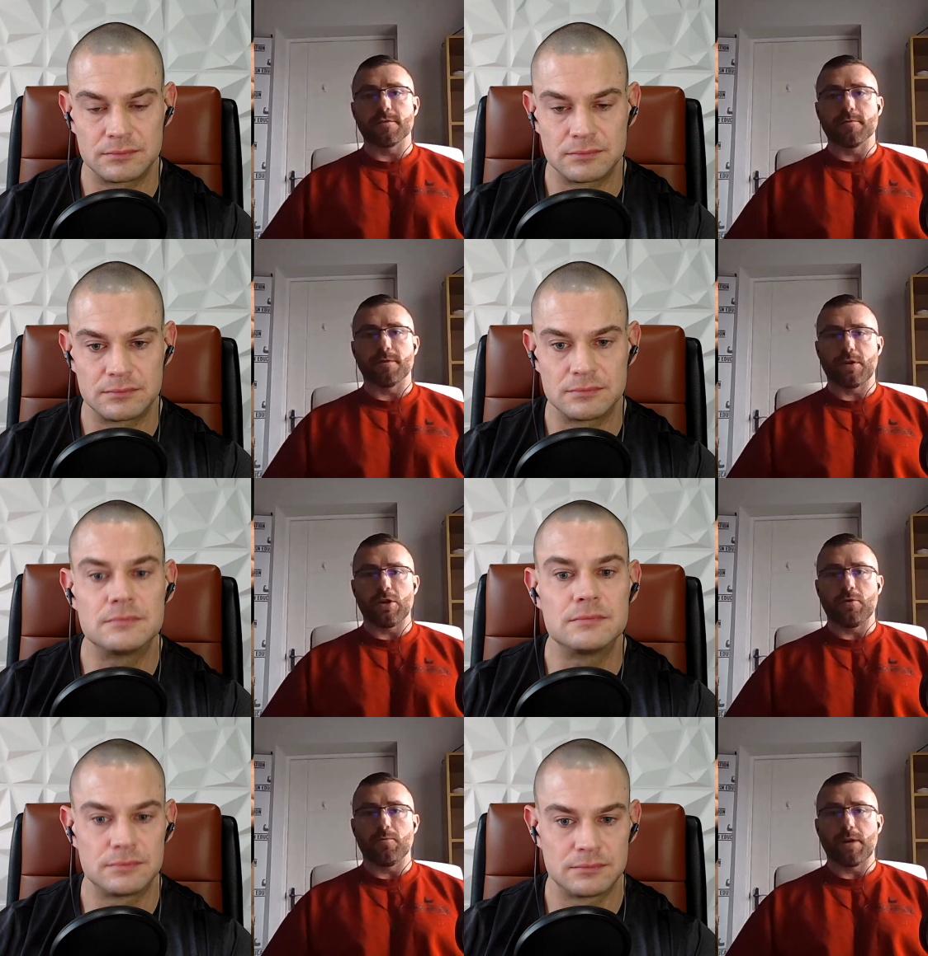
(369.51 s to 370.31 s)
Speaker 1: So
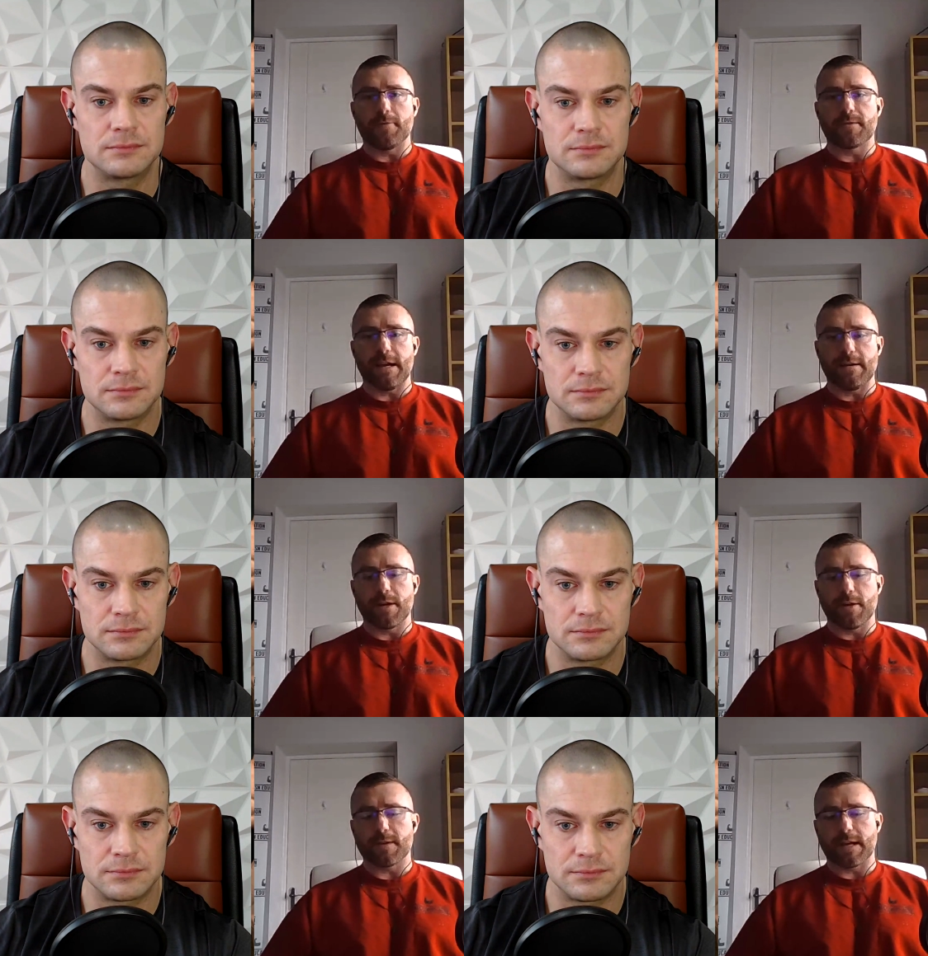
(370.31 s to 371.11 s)
you know, mm-hmm. without
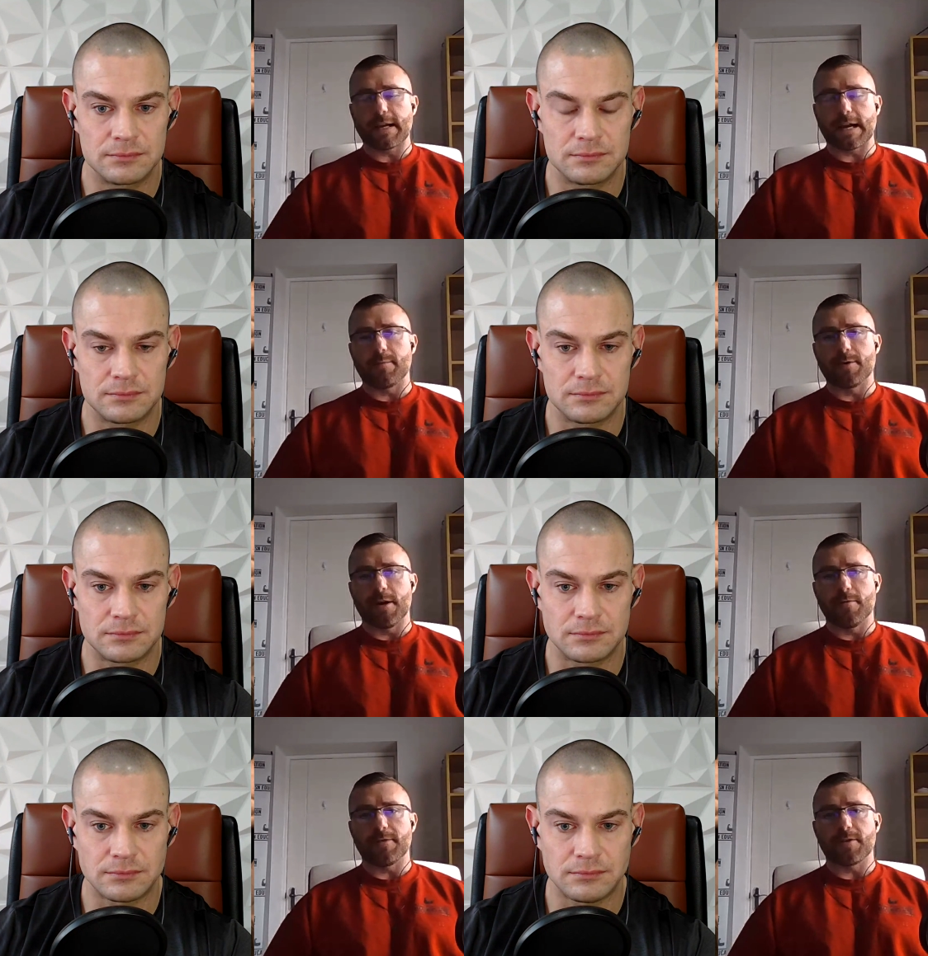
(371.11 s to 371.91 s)
that without that
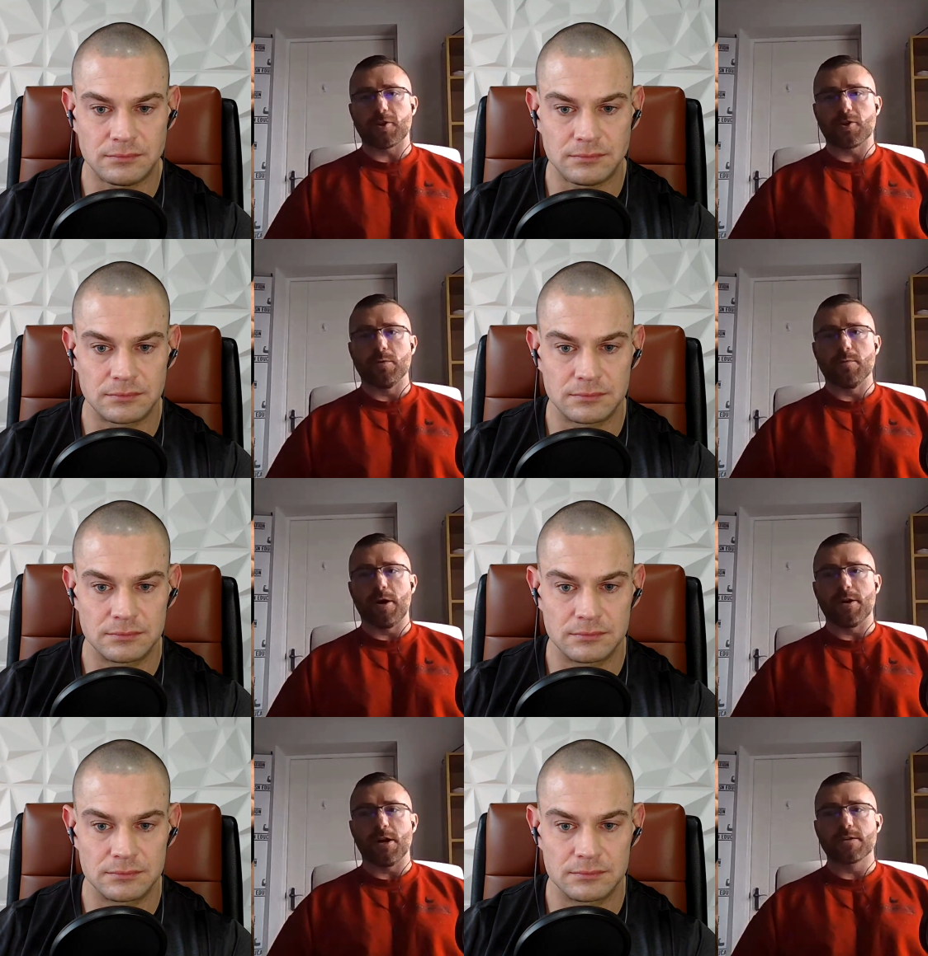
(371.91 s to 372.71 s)
carbonyl, without that double
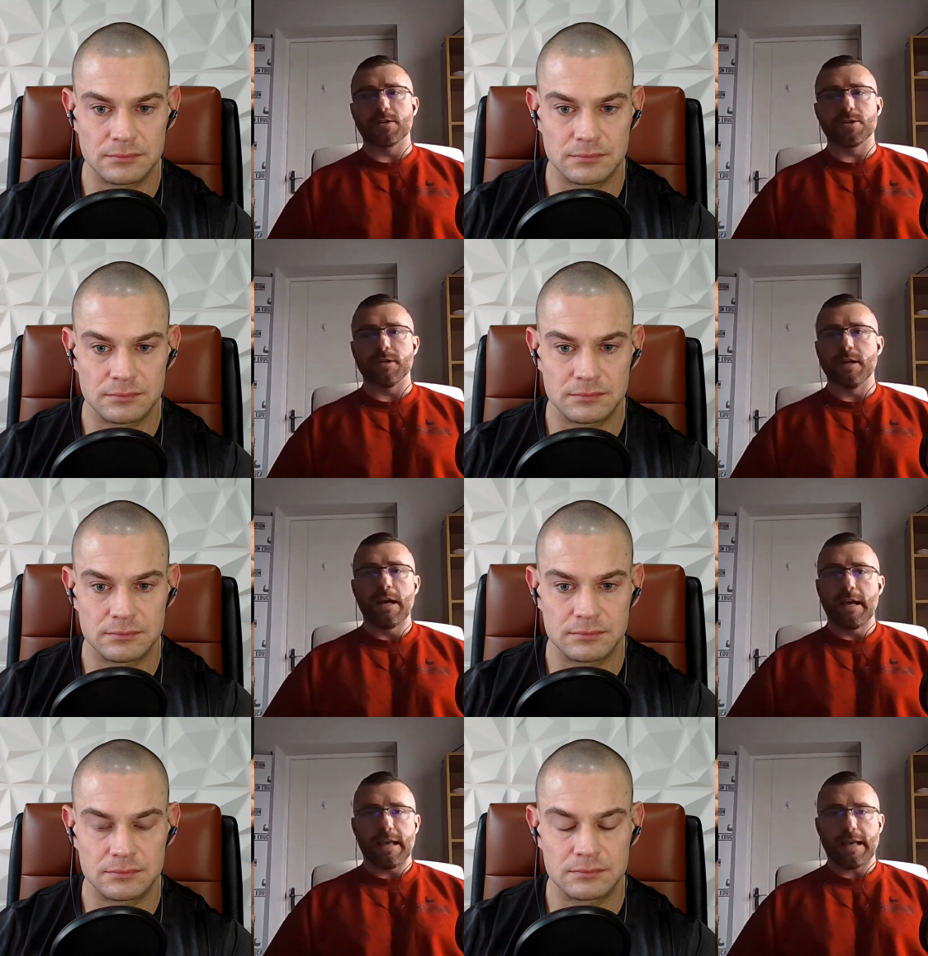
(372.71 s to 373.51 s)
bond oxygen,
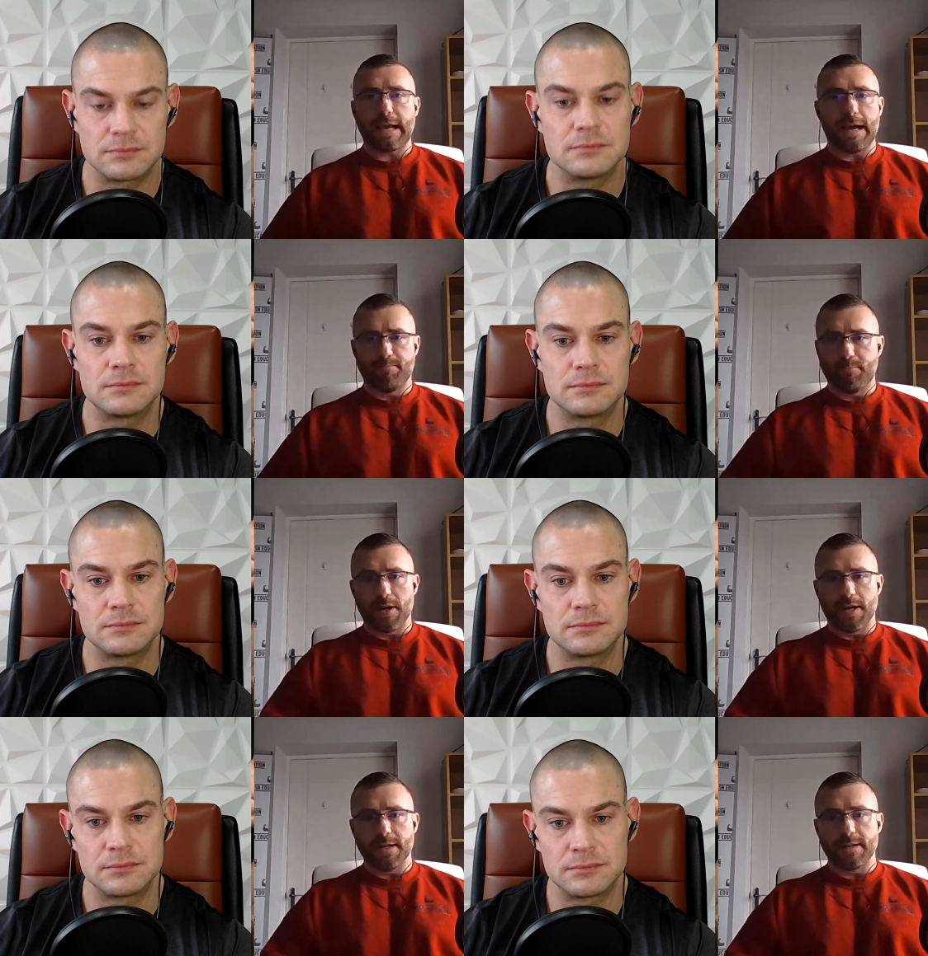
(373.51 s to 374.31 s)
it can't mm-hmm.
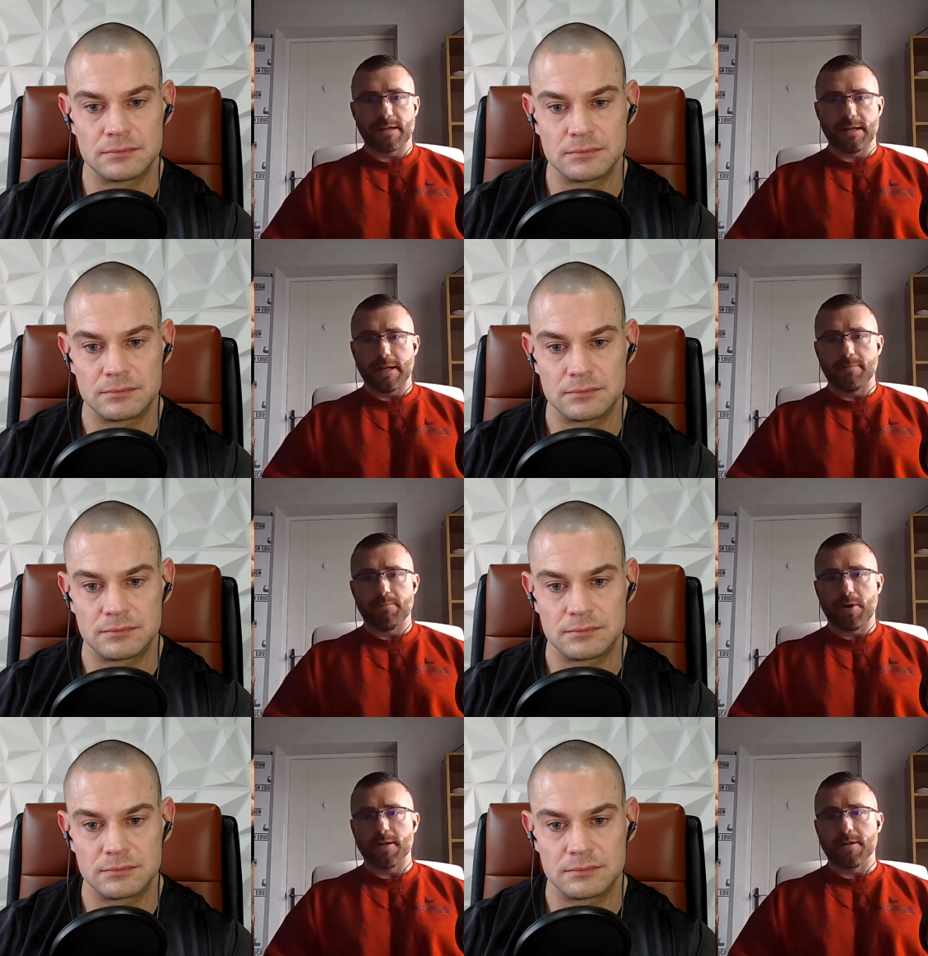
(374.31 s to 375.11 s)
bind into the
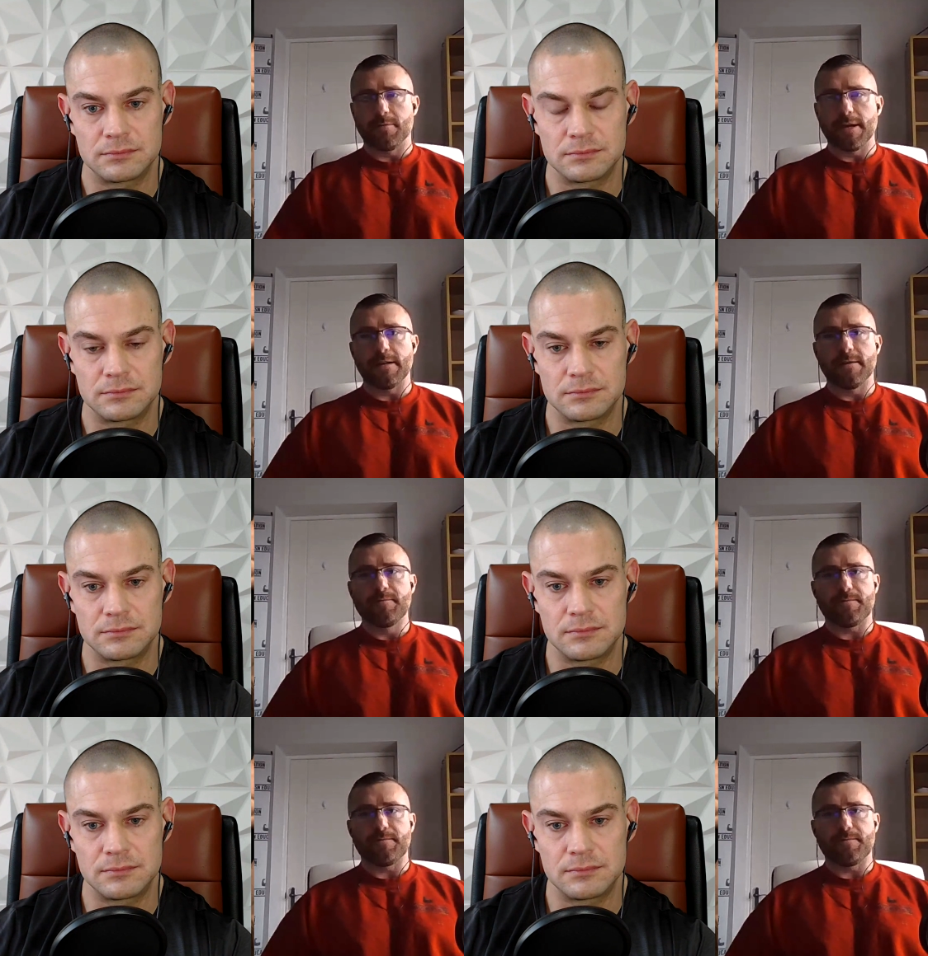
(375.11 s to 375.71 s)
ligand binding domain.